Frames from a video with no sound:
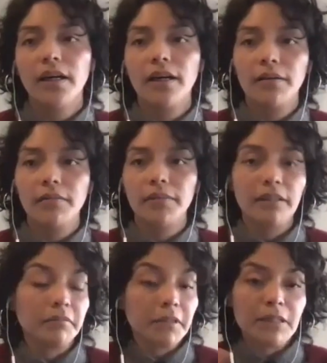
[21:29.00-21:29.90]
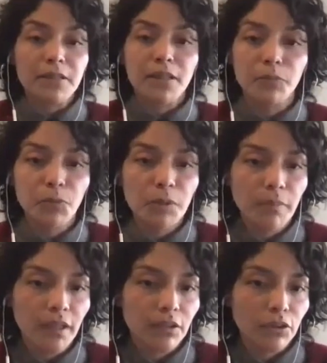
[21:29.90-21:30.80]
uh, and things that we
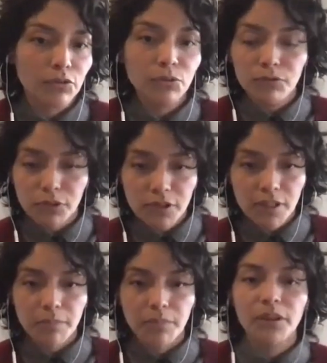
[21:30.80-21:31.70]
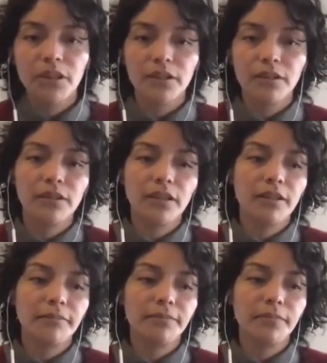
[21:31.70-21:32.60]
may not do, for example, in
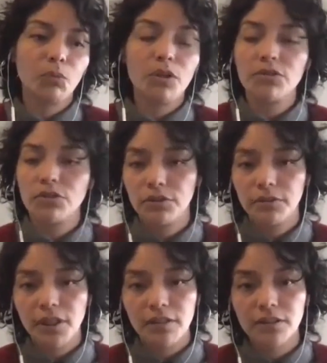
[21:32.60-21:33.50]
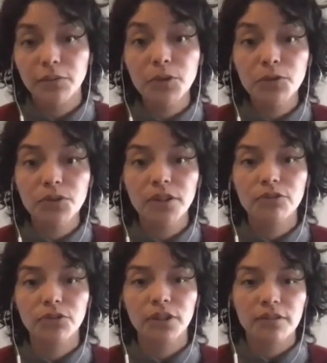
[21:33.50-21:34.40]
um, Western classical music.
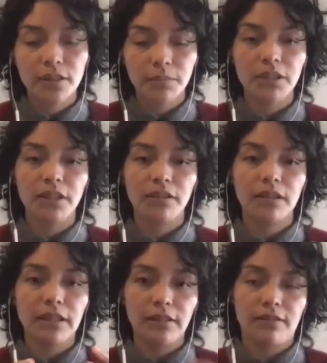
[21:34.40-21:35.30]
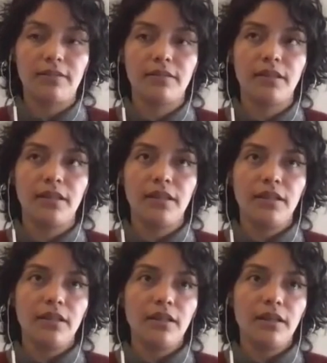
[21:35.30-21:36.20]
So then something that it's
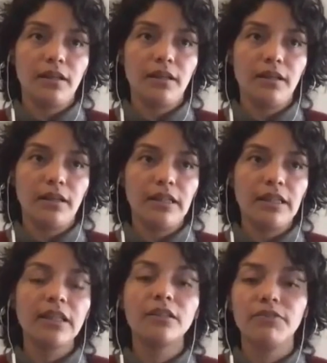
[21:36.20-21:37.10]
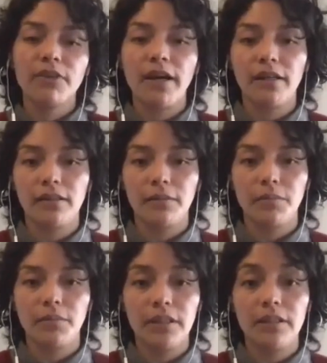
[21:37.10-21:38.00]
uh,
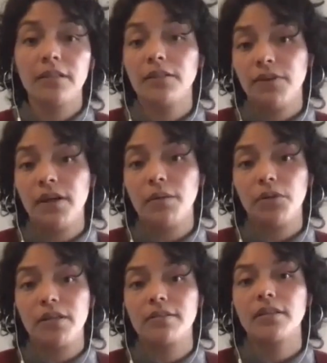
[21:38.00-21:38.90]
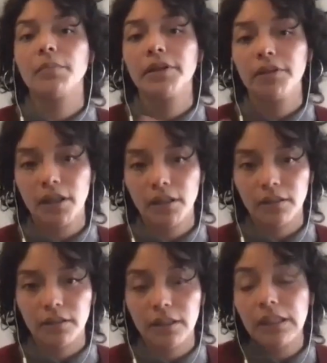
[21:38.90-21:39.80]
identifiable, identifiable as
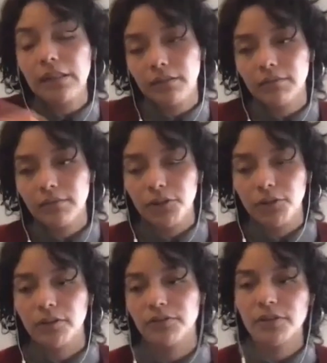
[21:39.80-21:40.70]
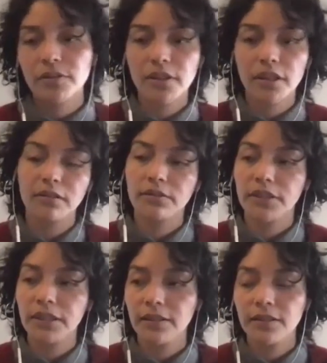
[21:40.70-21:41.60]
American in you know the first decades of
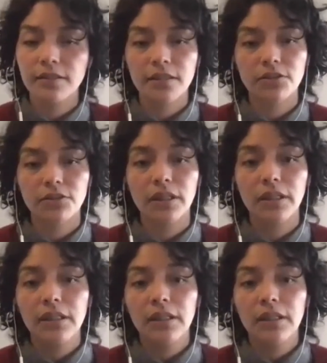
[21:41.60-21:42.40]
the 19th century.